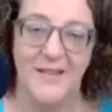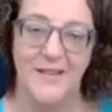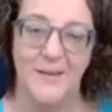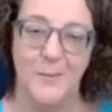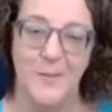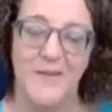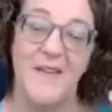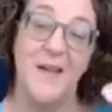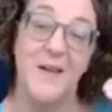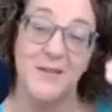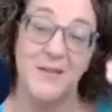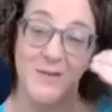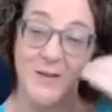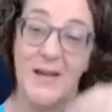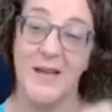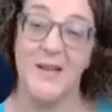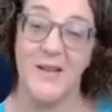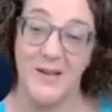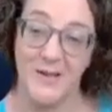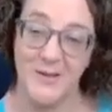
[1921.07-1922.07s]
but they also
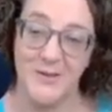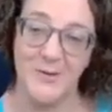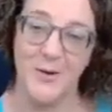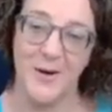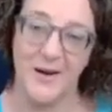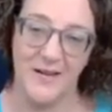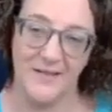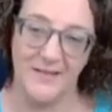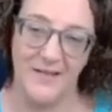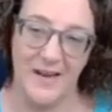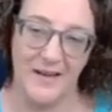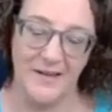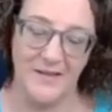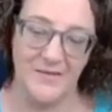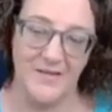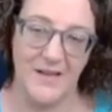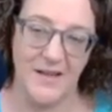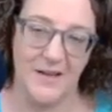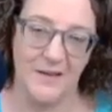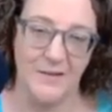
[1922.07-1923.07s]
had a historic
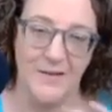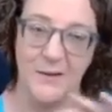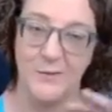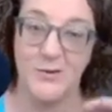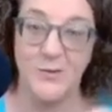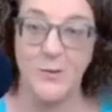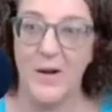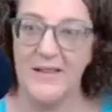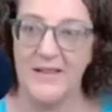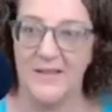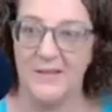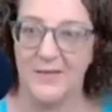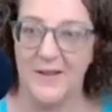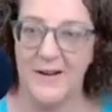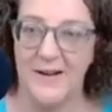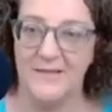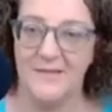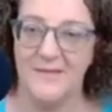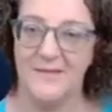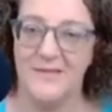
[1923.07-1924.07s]
negative cycle that was quite
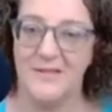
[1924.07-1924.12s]
different.